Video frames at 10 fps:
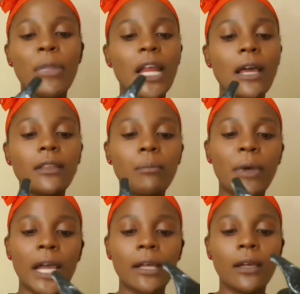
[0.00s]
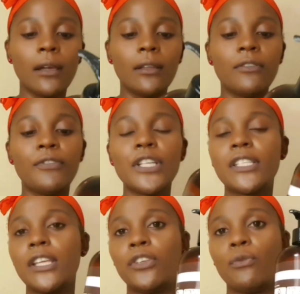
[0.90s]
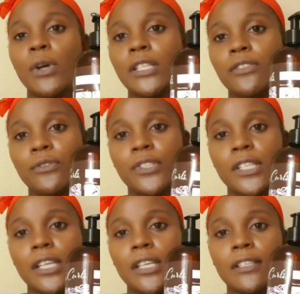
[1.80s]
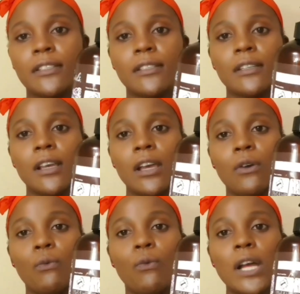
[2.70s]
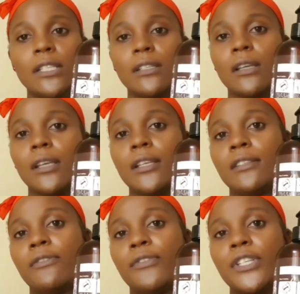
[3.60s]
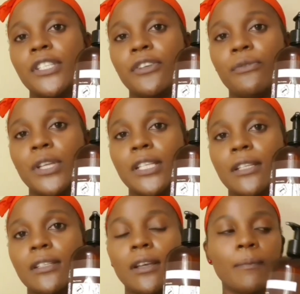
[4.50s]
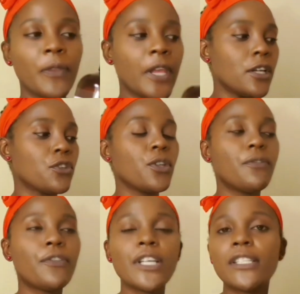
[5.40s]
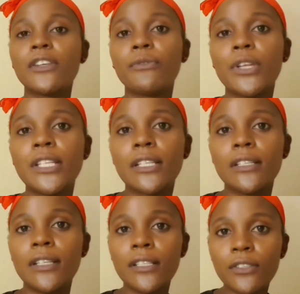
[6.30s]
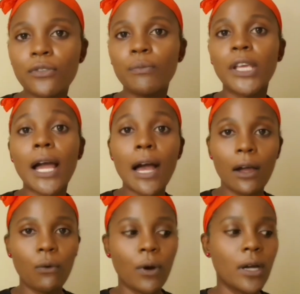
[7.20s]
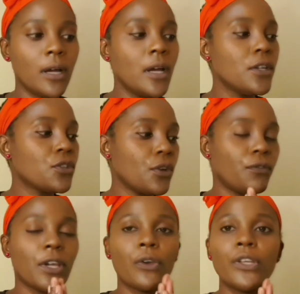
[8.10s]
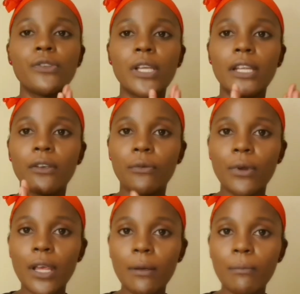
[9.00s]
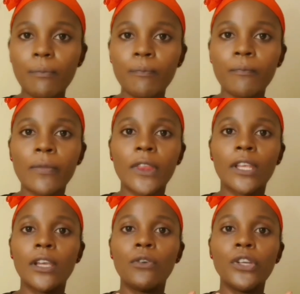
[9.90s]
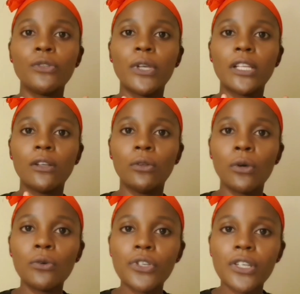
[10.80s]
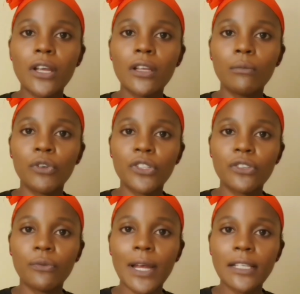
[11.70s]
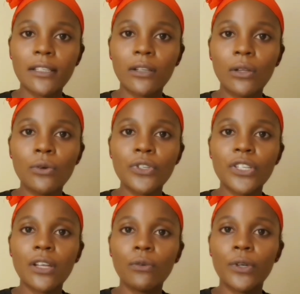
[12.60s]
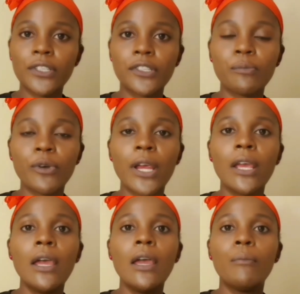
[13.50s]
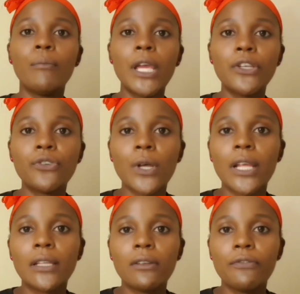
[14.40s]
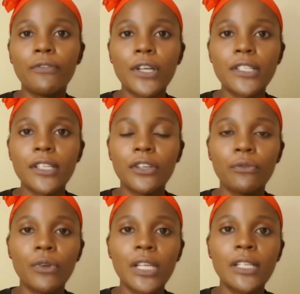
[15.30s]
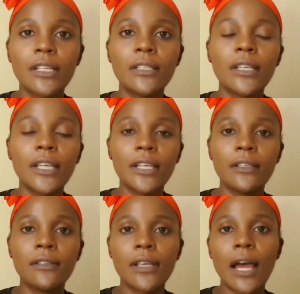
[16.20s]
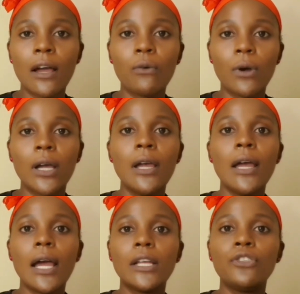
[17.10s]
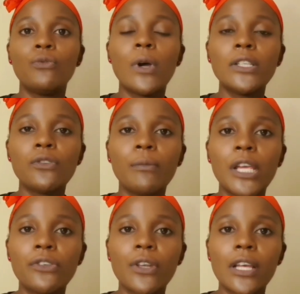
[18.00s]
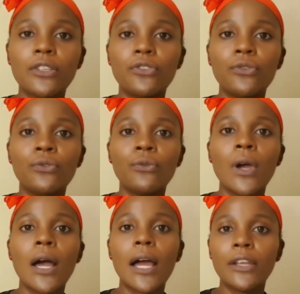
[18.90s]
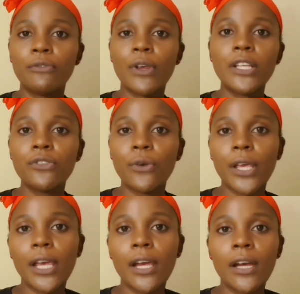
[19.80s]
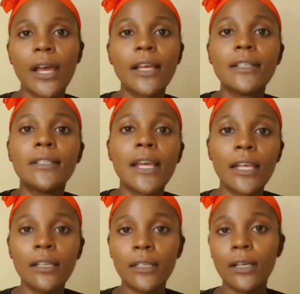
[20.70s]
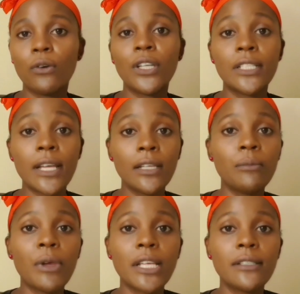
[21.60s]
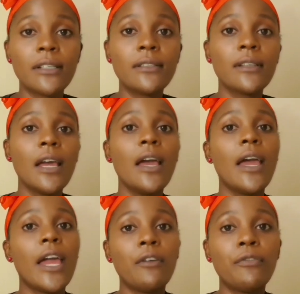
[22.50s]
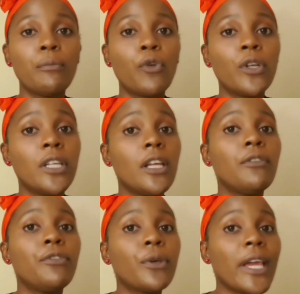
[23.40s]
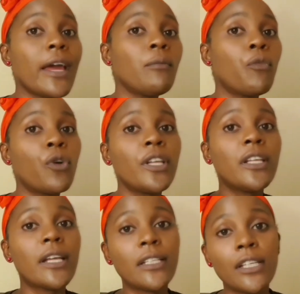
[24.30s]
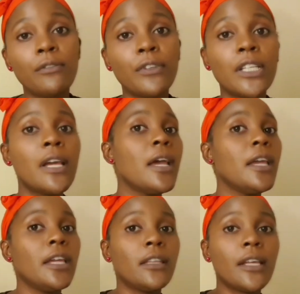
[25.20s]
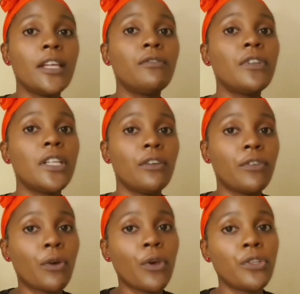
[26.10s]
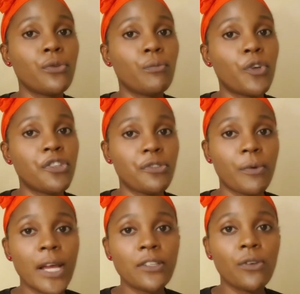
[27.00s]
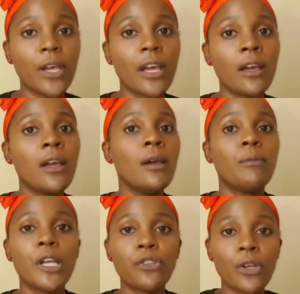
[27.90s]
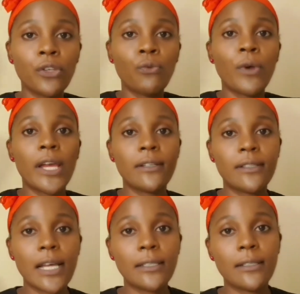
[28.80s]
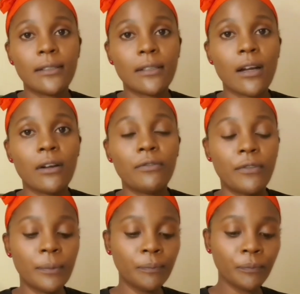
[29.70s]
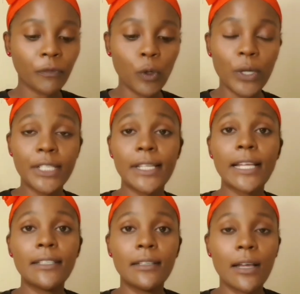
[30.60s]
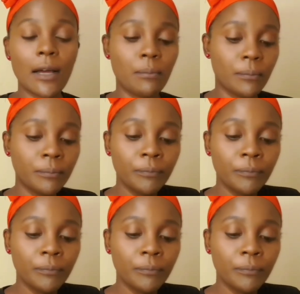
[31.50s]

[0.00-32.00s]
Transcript: But at the back, the first thing you want to see is what is the first ingredient. So the first ingredient needs to be aqua. So if you're going to get a cream, you're going to get a lotion, a moisturizing lotion, or a spray, make sure that the first ingredient is aqua. And you want to make sure that you hydrate your hair daily, on a daily basis, every morning. If you can, morning and evening. In the evening, if you're going to moisturize your hair, make sure you wear a satin scarf or a satin cap.